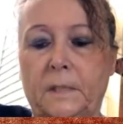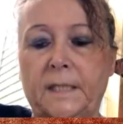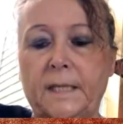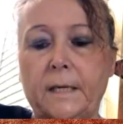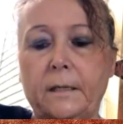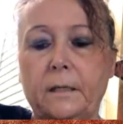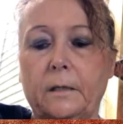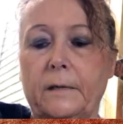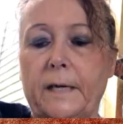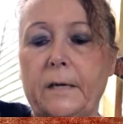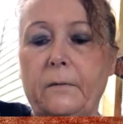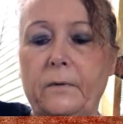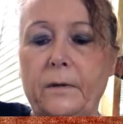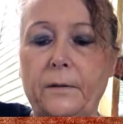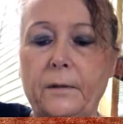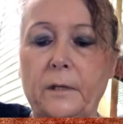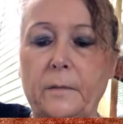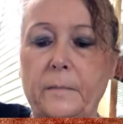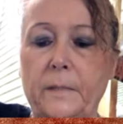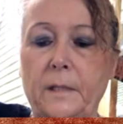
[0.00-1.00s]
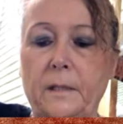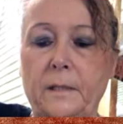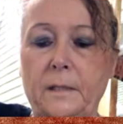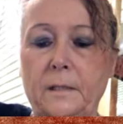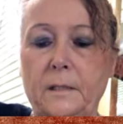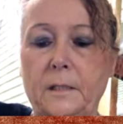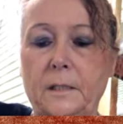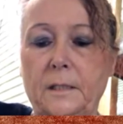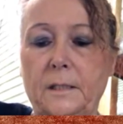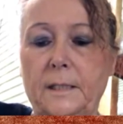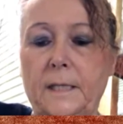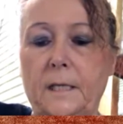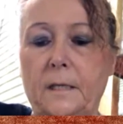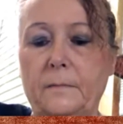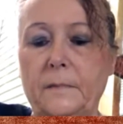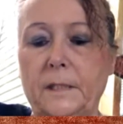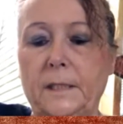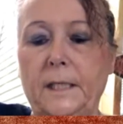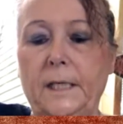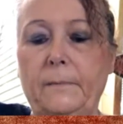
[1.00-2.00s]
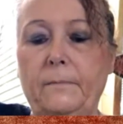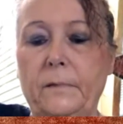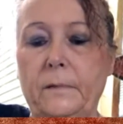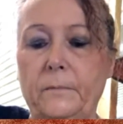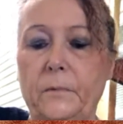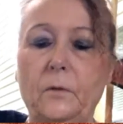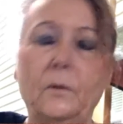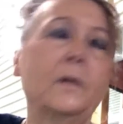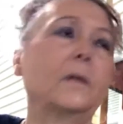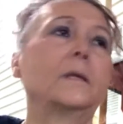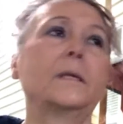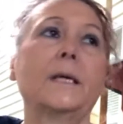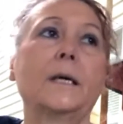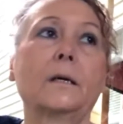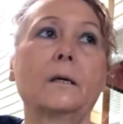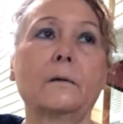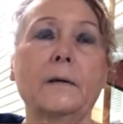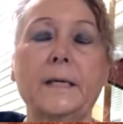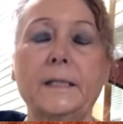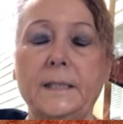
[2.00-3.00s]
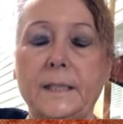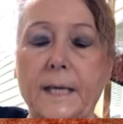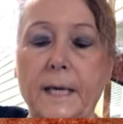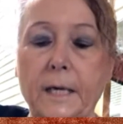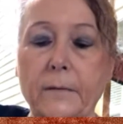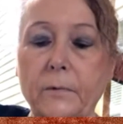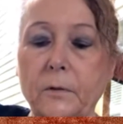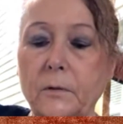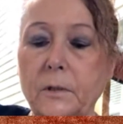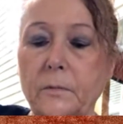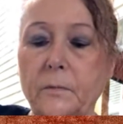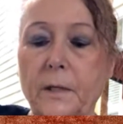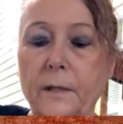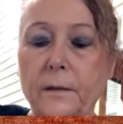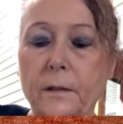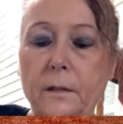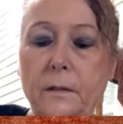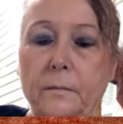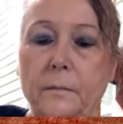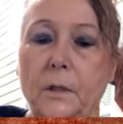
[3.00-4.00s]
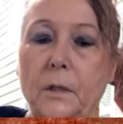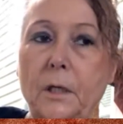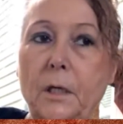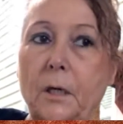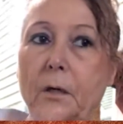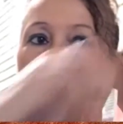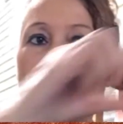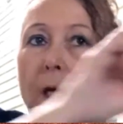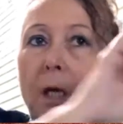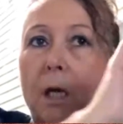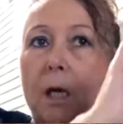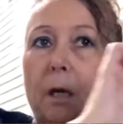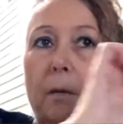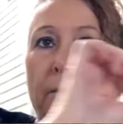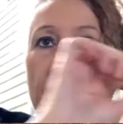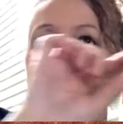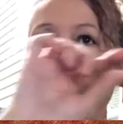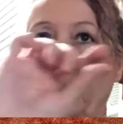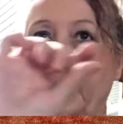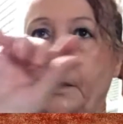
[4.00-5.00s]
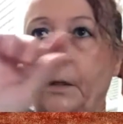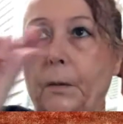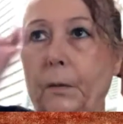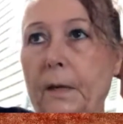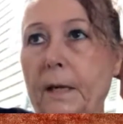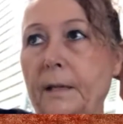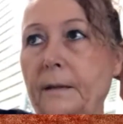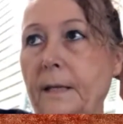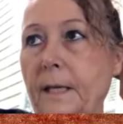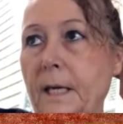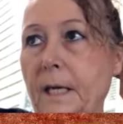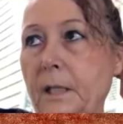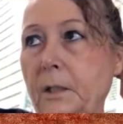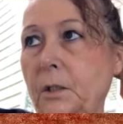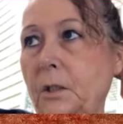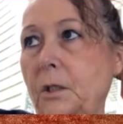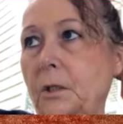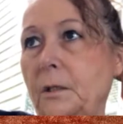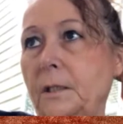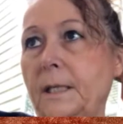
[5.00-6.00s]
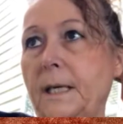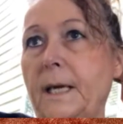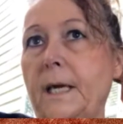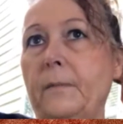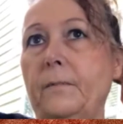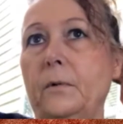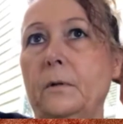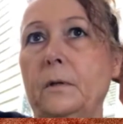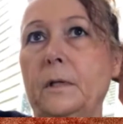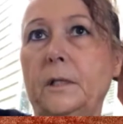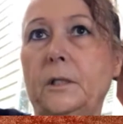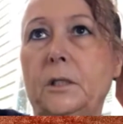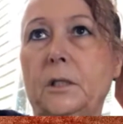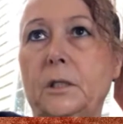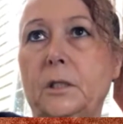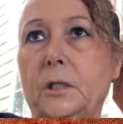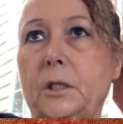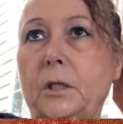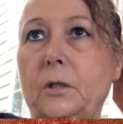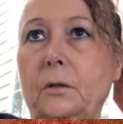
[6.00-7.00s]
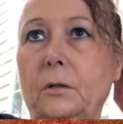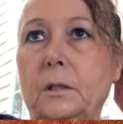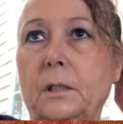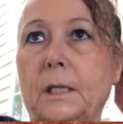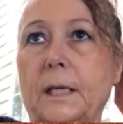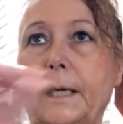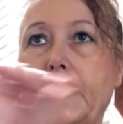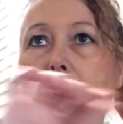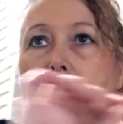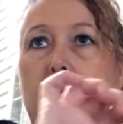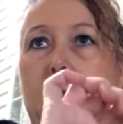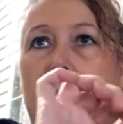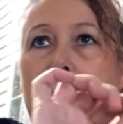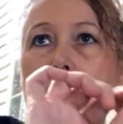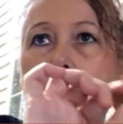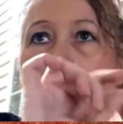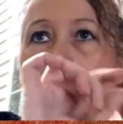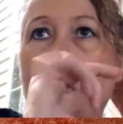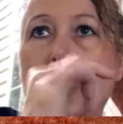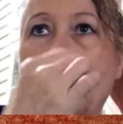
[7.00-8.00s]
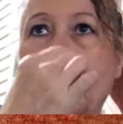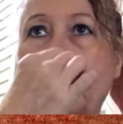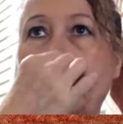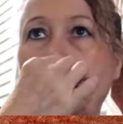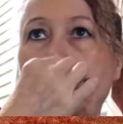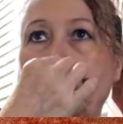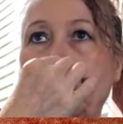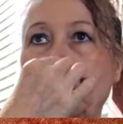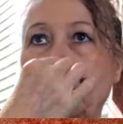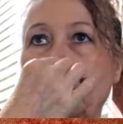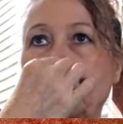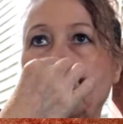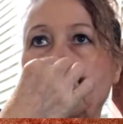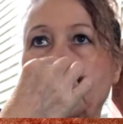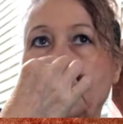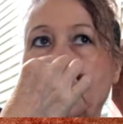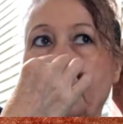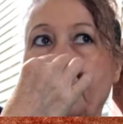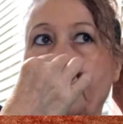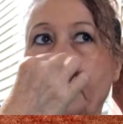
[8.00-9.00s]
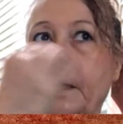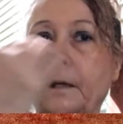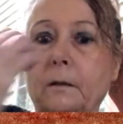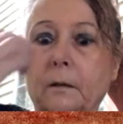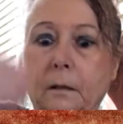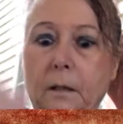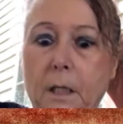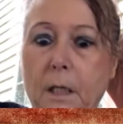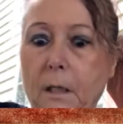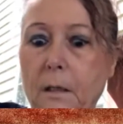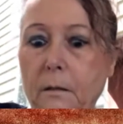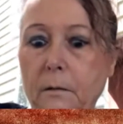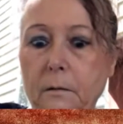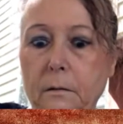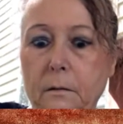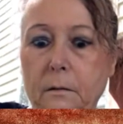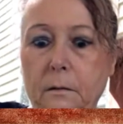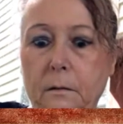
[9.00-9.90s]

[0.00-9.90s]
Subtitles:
Decorate with them and then just tell them to keep them. You can decorate tables with them, put it around the edge of your table and just use I've used Velcro.